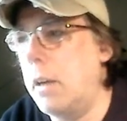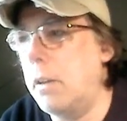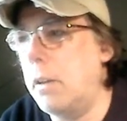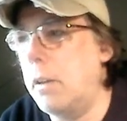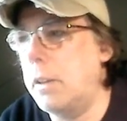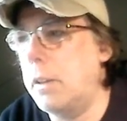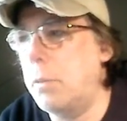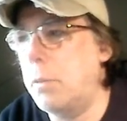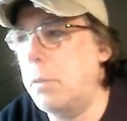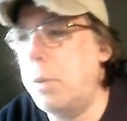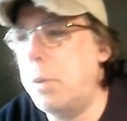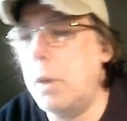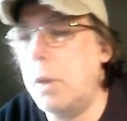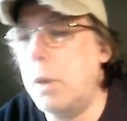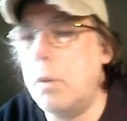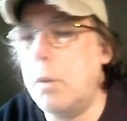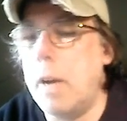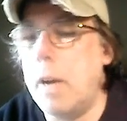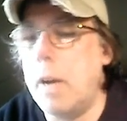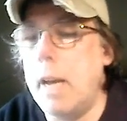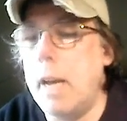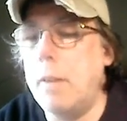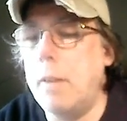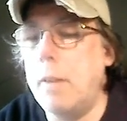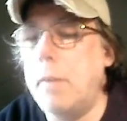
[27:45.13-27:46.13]
The
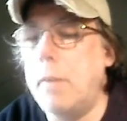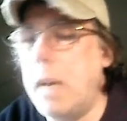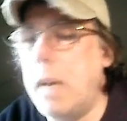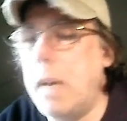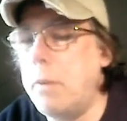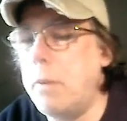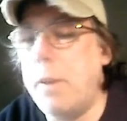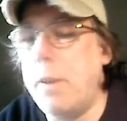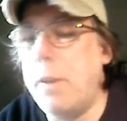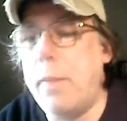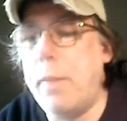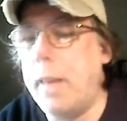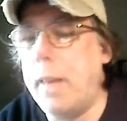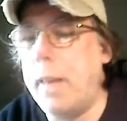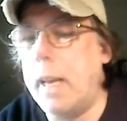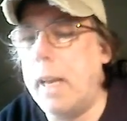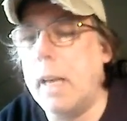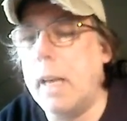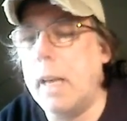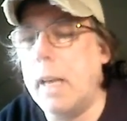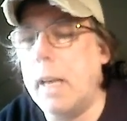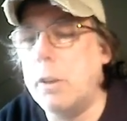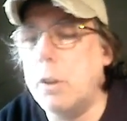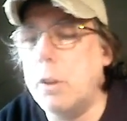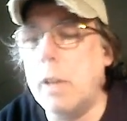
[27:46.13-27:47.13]
program, everything.
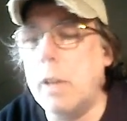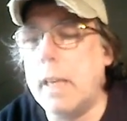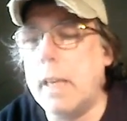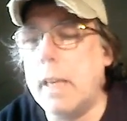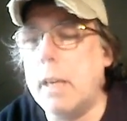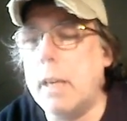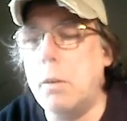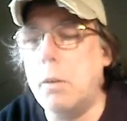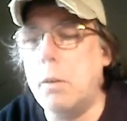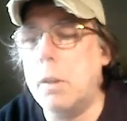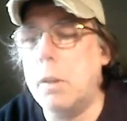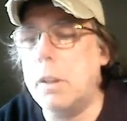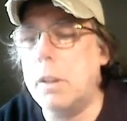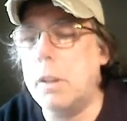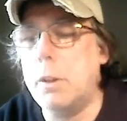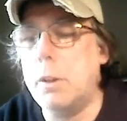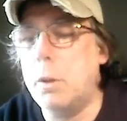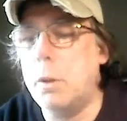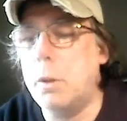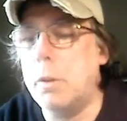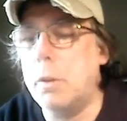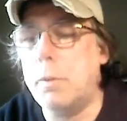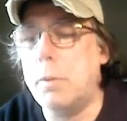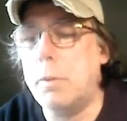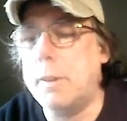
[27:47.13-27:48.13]
I do like I would
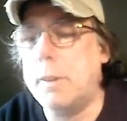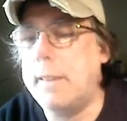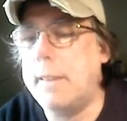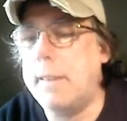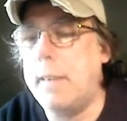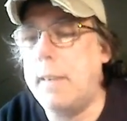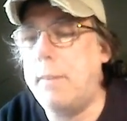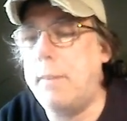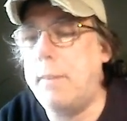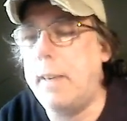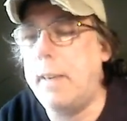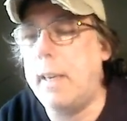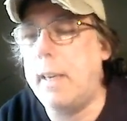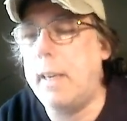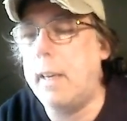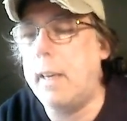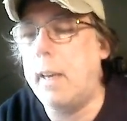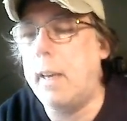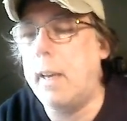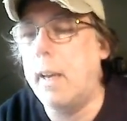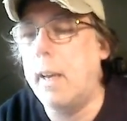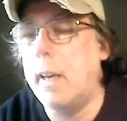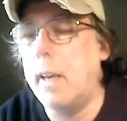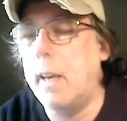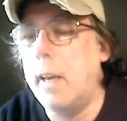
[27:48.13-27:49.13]
do it for TV.
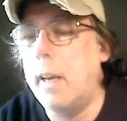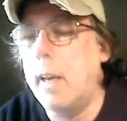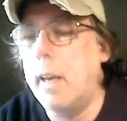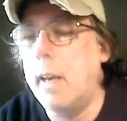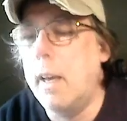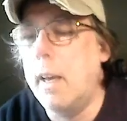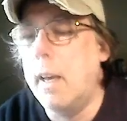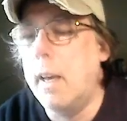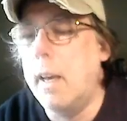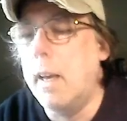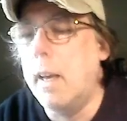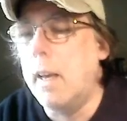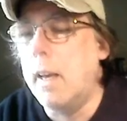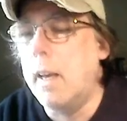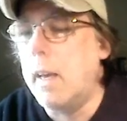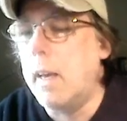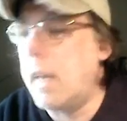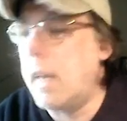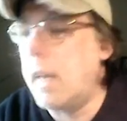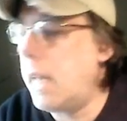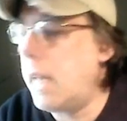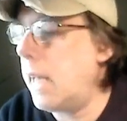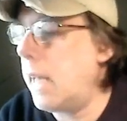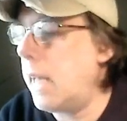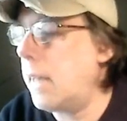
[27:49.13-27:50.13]

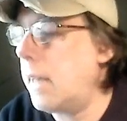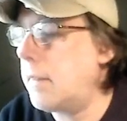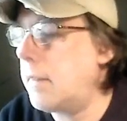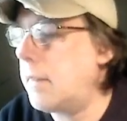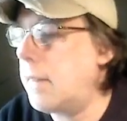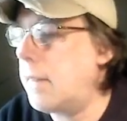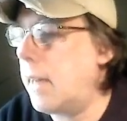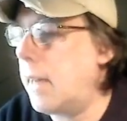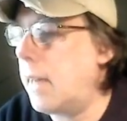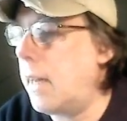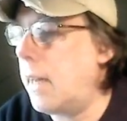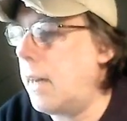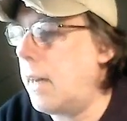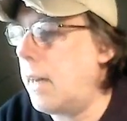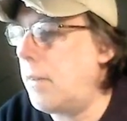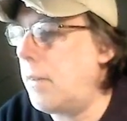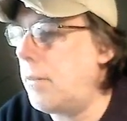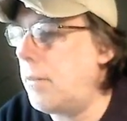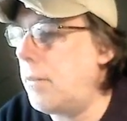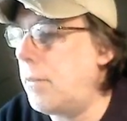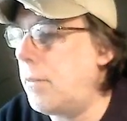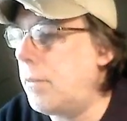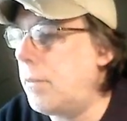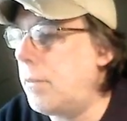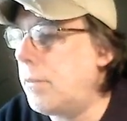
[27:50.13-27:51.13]
And
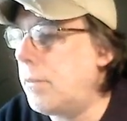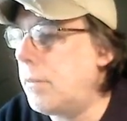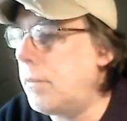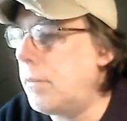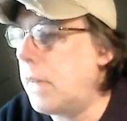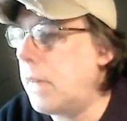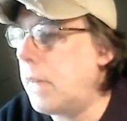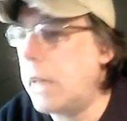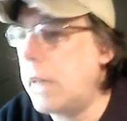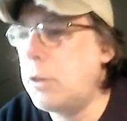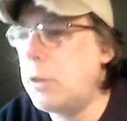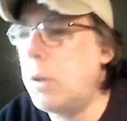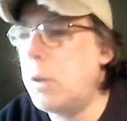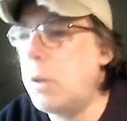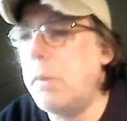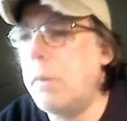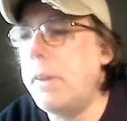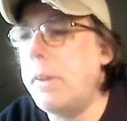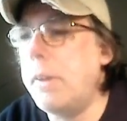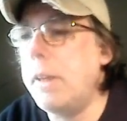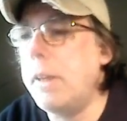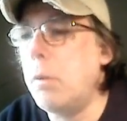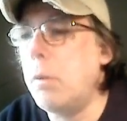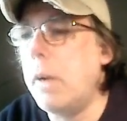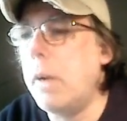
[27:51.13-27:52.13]
I do
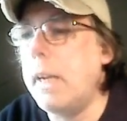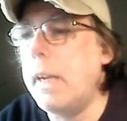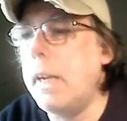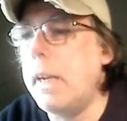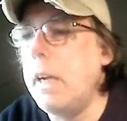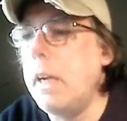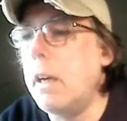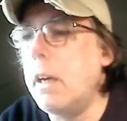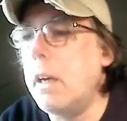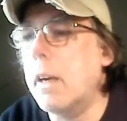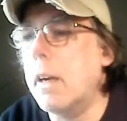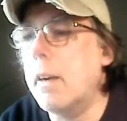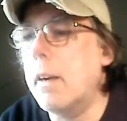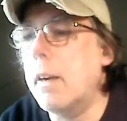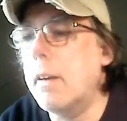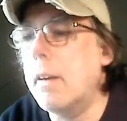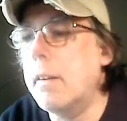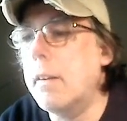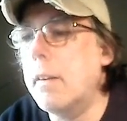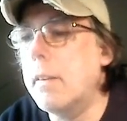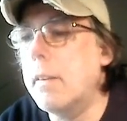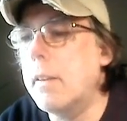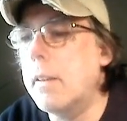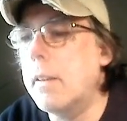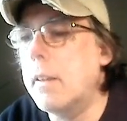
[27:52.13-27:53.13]
everything right here
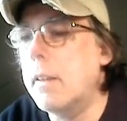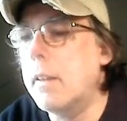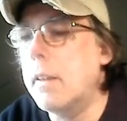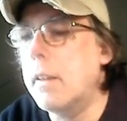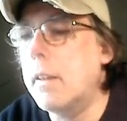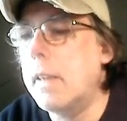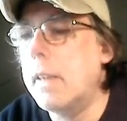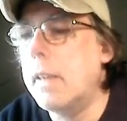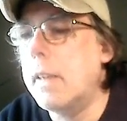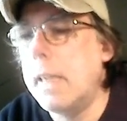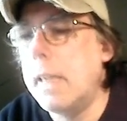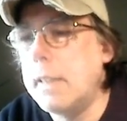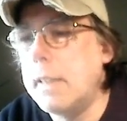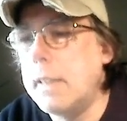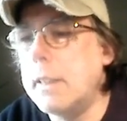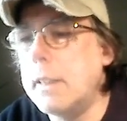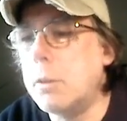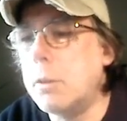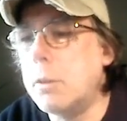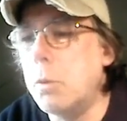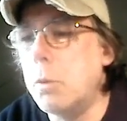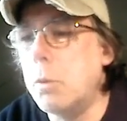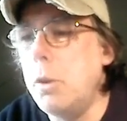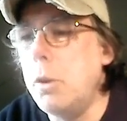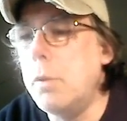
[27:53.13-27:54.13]
in this
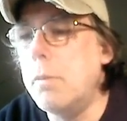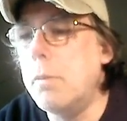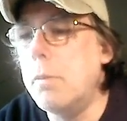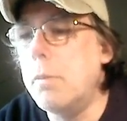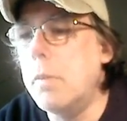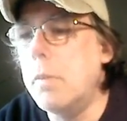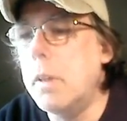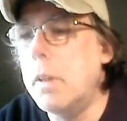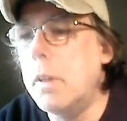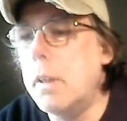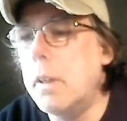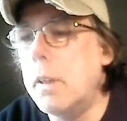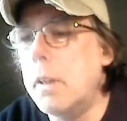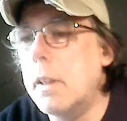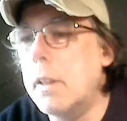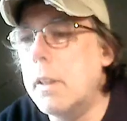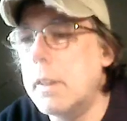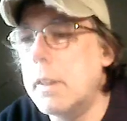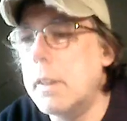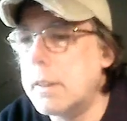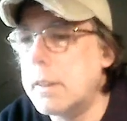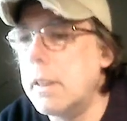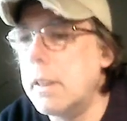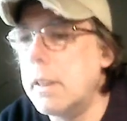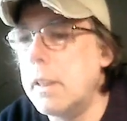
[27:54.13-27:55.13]
room,
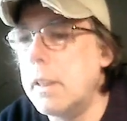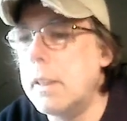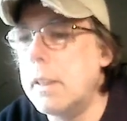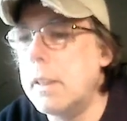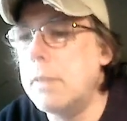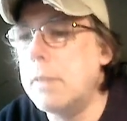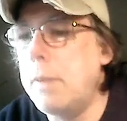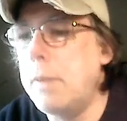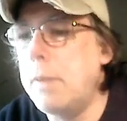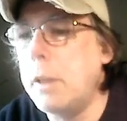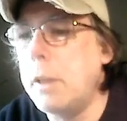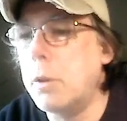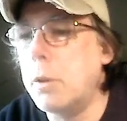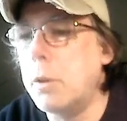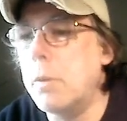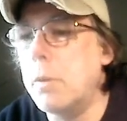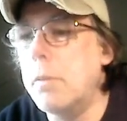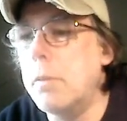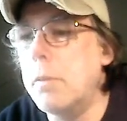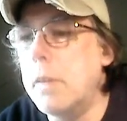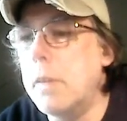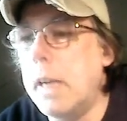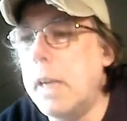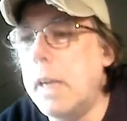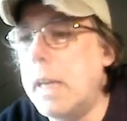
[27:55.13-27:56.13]
this
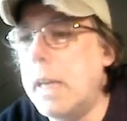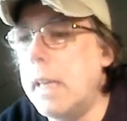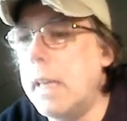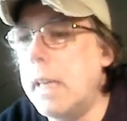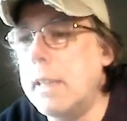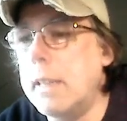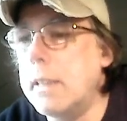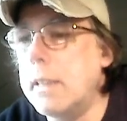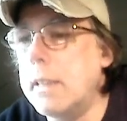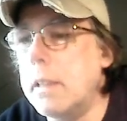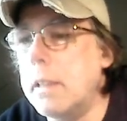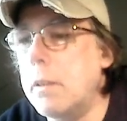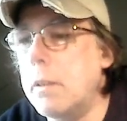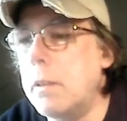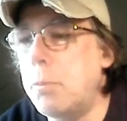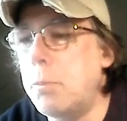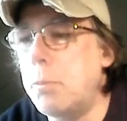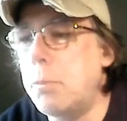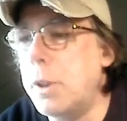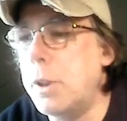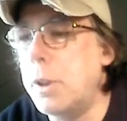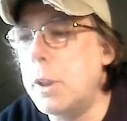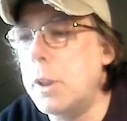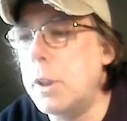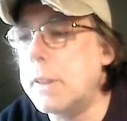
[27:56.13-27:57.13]
bedroom, and
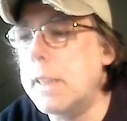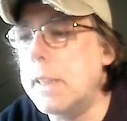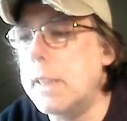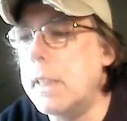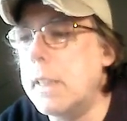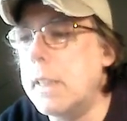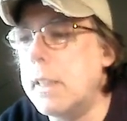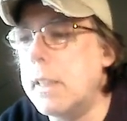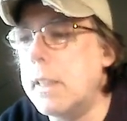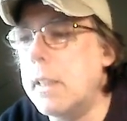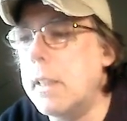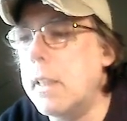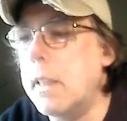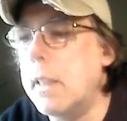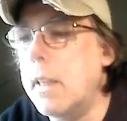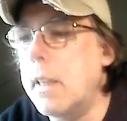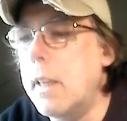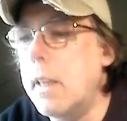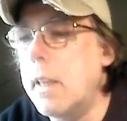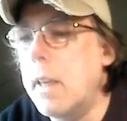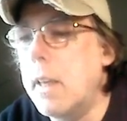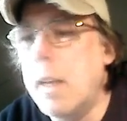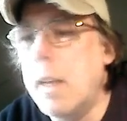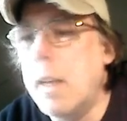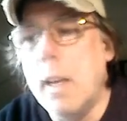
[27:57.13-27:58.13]
produce it.
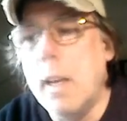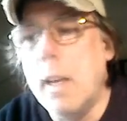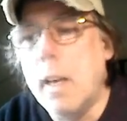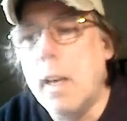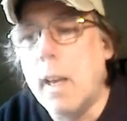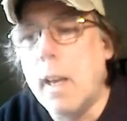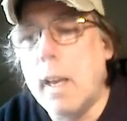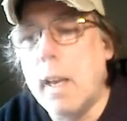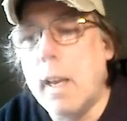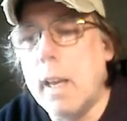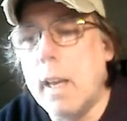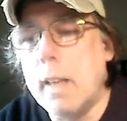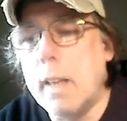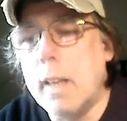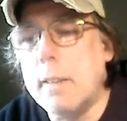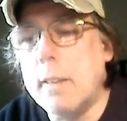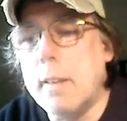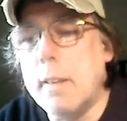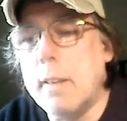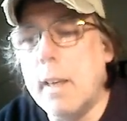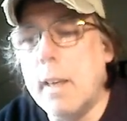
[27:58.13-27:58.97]
And